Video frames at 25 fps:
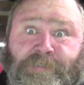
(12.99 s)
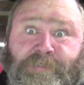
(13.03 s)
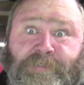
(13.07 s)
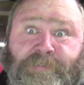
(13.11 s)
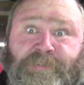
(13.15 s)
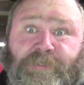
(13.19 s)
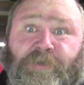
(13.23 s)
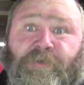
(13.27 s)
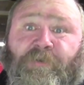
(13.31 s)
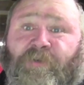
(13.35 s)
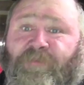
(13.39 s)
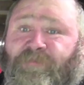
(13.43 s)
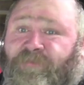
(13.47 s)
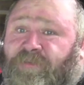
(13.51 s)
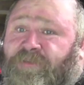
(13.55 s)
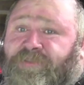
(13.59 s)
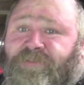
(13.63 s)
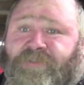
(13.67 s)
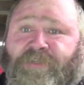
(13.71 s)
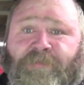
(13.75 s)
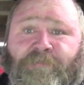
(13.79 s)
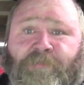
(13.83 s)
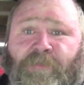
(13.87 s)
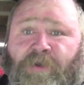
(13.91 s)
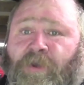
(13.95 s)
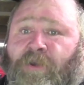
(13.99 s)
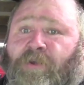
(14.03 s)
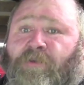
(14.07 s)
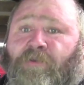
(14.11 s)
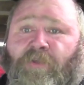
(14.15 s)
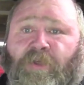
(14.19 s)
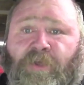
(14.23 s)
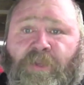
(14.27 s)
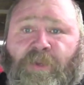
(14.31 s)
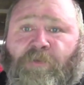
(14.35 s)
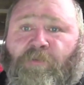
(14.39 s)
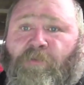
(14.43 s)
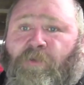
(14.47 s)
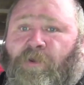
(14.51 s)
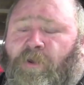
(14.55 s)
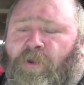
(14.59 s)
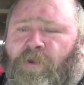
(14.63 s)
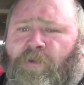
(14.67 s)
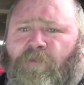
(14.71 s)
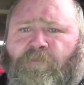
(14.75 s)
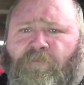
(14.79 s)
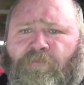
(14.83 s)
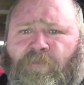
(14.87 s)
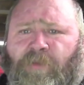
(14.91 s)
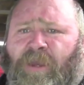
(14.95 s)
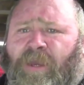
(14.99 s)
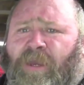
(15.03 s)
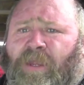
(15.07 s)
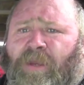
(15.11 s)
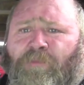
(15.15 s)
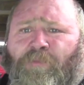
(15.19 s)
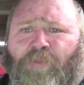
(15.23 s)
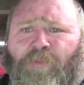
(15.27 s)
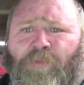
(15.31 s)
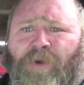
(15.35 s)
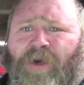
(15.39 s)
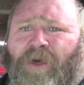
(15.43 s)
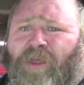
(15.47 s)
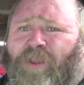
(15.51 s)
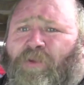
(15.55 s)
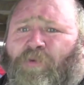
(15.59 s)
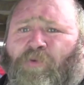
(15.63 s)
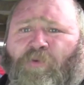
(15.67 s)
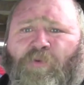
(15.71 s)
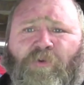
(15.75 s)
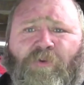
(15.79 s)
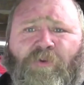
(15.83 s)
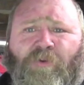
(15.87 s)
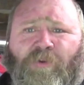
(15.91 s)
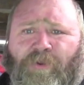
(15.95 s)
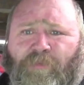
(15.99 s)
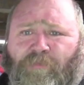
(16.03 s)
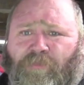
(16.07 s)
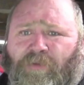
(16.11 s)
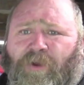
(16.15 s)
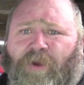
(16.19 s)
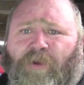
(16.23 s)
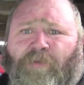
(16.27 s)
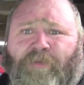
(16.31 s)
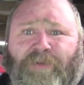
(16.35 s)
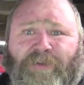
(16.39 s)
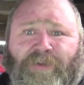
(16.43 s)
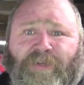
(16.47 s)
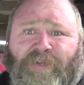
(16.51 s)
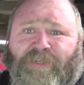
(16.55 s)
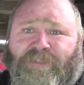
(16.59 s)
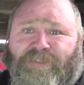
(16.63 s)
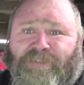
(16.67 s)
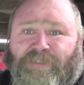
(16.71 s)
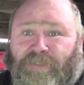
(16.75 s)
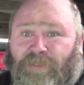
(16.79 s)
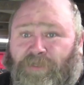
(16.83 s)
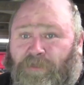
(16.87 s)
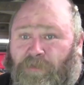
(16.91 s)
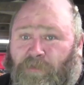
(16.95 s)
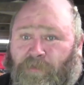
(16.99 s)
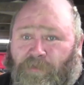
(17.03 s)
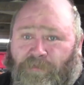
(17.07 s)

So if you see Michael anywhere, hand him a bottle of water. He probably needs it.